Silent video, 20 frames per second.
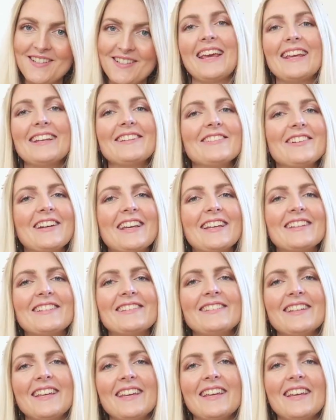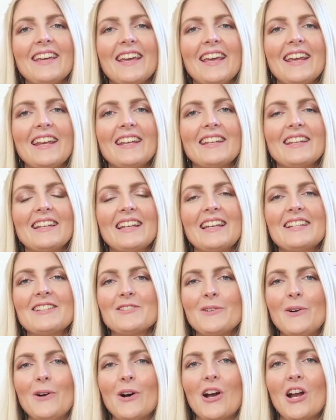They drink tea in
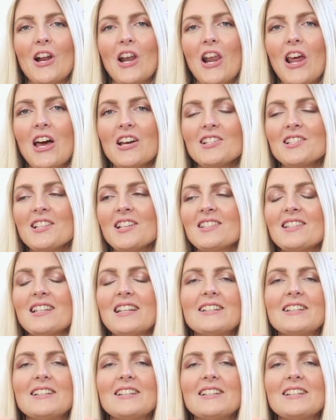little glasses,